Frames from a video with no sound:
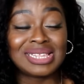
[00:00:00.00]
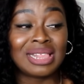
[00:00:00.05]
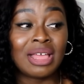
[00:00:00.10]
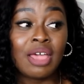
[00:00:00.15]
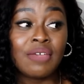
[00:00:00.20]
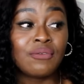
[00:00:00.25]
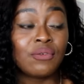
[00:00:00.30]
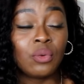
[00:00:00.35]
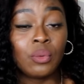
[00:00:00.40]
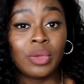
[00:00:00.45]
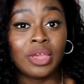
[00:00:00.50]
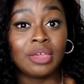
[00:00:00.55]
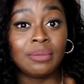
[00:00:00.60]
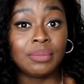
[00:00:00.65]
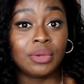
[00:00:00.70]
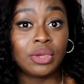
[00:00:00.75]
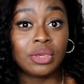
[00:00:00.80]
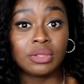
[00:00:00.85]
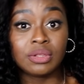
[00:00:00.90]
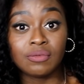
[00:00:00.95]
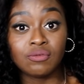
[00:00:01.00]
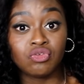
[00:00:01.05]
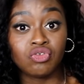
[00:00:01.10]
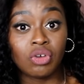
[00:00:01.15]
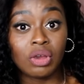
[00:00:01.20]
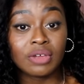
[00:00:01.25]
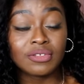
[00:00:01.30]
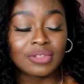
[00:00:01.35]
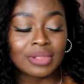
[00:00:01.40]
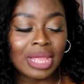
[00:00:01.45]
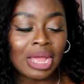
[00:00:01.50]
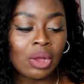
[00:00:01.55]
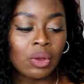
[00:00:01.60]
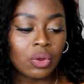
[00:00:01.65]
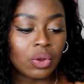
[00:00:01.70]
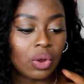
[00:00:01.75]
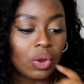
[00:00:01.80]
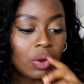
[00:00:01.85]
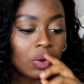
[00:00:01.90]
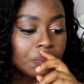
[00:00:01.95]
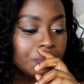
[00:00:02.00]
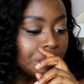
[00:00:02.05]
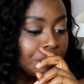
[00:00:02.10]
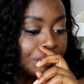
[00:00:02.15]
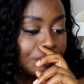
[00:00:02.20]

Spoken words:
life away because of drugs and alcohol.